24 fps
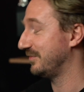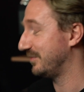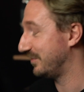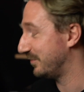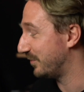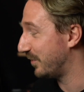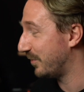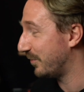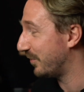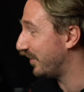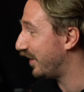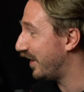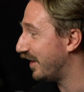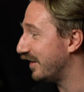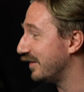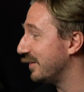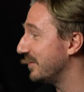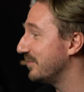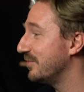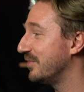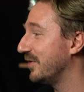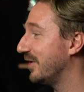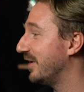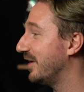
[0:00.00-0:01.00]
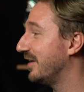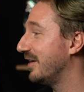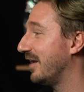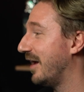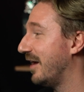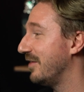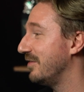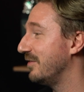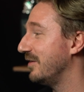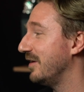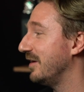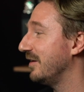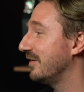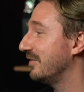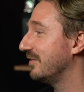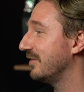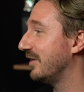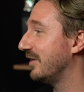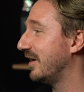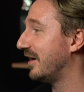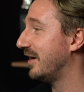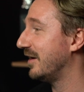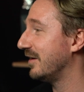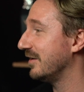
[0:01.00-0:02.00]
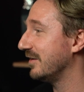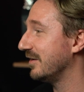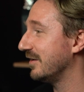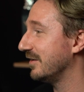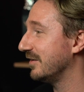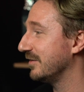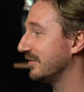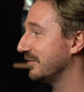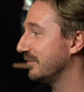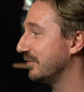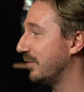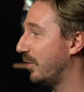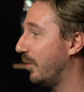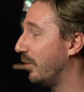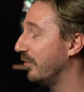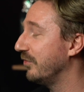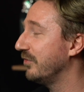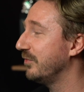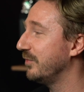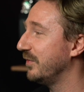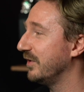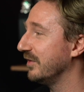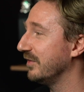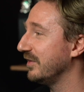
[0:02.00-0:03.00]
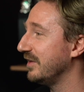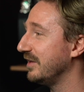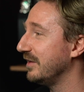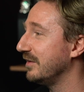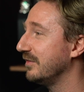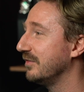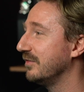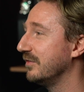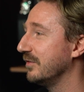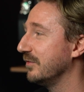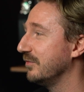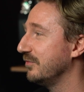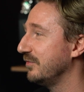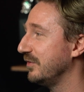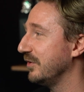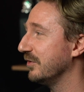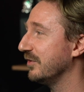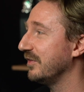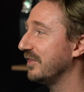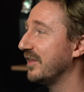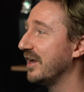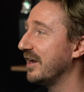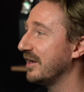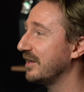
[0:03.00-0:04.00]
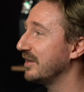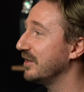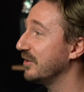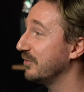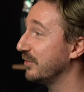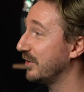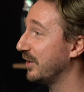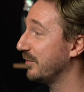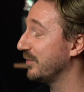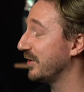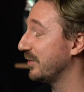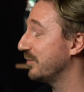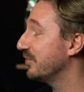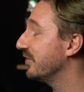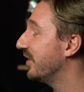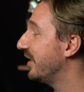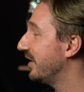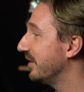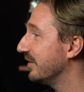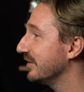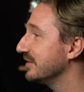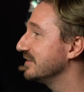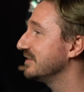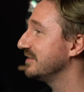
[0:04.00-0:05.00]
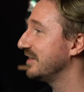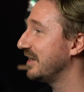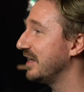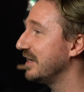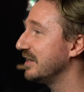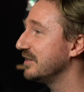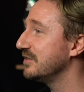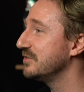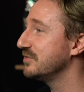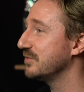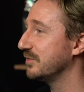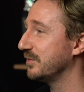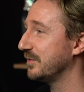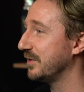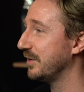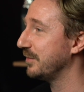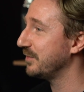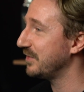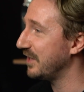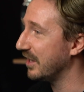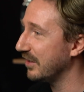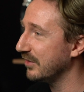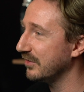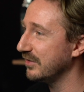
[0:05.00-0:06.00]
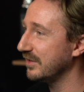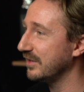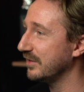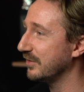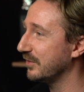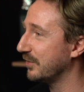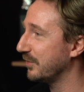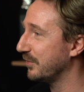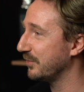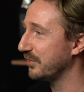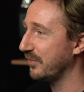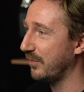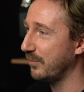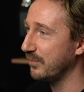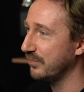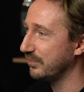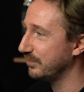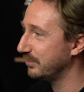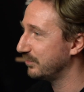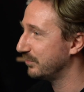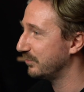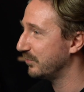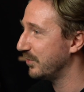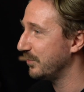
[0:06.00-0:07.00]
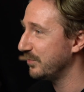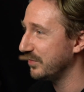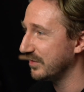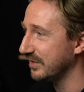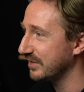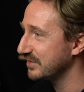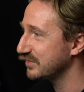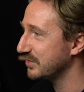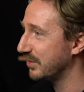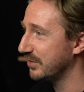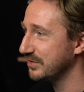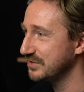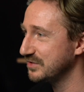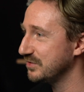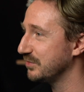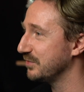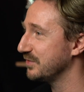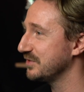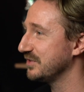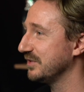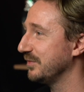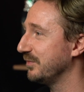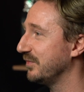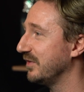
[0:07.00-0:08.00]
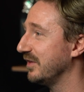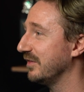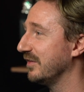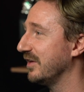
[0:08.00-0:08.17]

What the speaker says: where we're headed, but I think that ultimately the feeling that I get when I'm like playing on stage or when I'm yelling or if I'm ripping a guitar solo or something,